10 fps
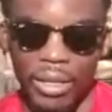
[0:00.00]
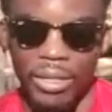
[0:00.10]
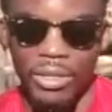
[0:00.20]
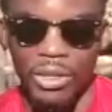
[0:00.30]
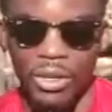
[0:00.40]

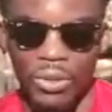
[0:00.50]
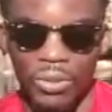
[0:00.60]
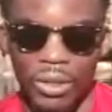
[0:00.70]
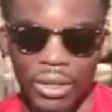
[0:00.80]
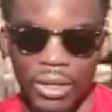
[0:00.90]
So
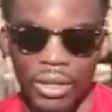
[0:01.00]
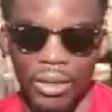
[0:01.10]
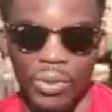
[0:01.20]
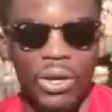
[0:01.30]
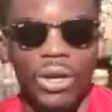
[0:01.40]

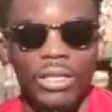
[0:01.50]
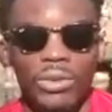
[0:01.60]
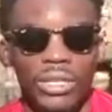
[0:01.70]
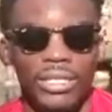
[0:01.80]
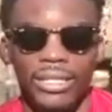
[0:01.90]
we all do
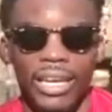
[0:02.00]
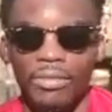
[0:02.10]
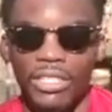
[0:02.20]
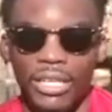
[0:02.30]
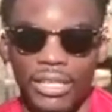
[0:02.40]
this
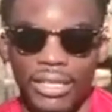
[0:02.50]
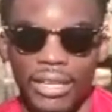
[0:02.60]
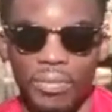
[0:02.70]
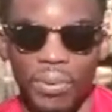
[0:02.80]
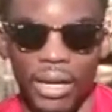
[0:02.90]
every single day.
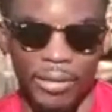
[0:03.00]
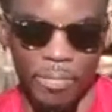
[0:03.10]
But